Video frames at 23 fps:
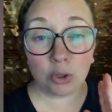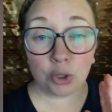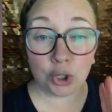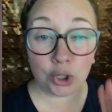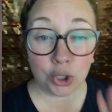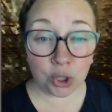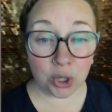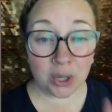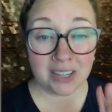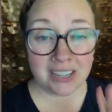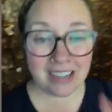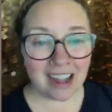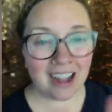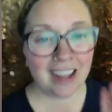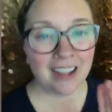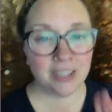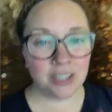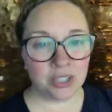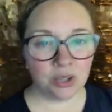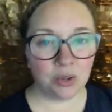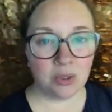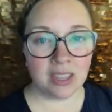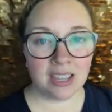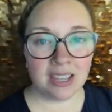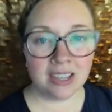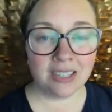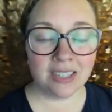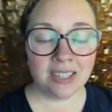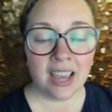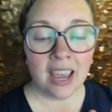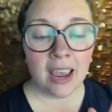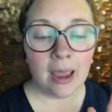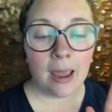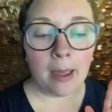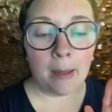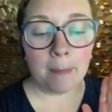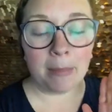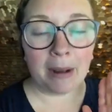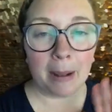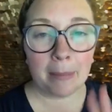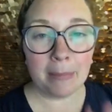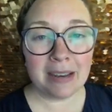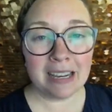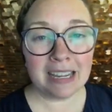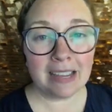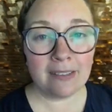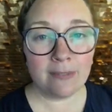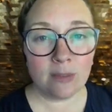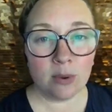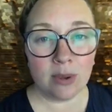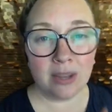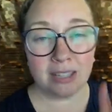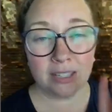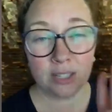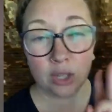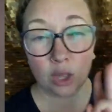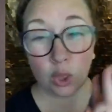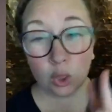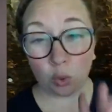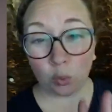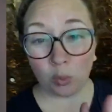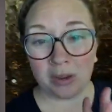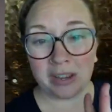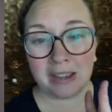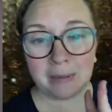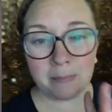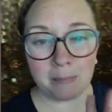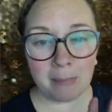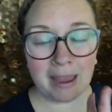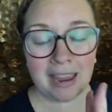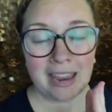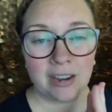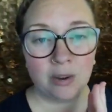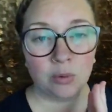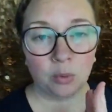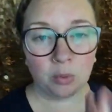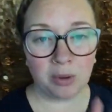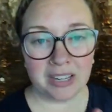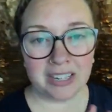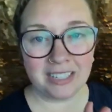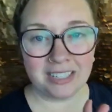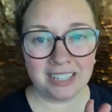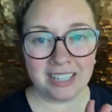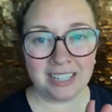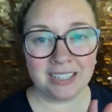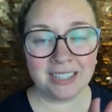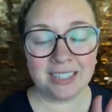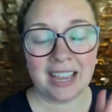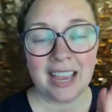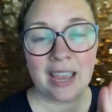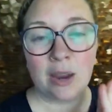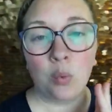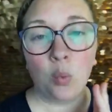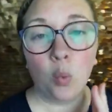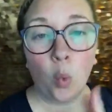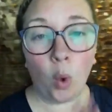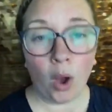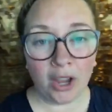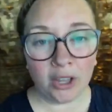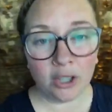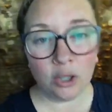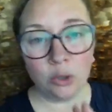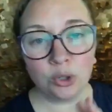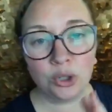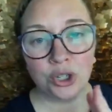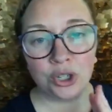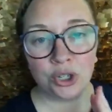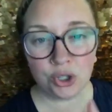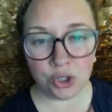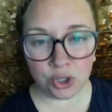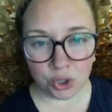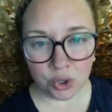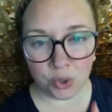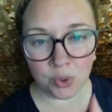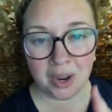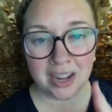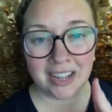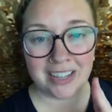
should not do this, but I'm going to give you guys three main reasons and what you should do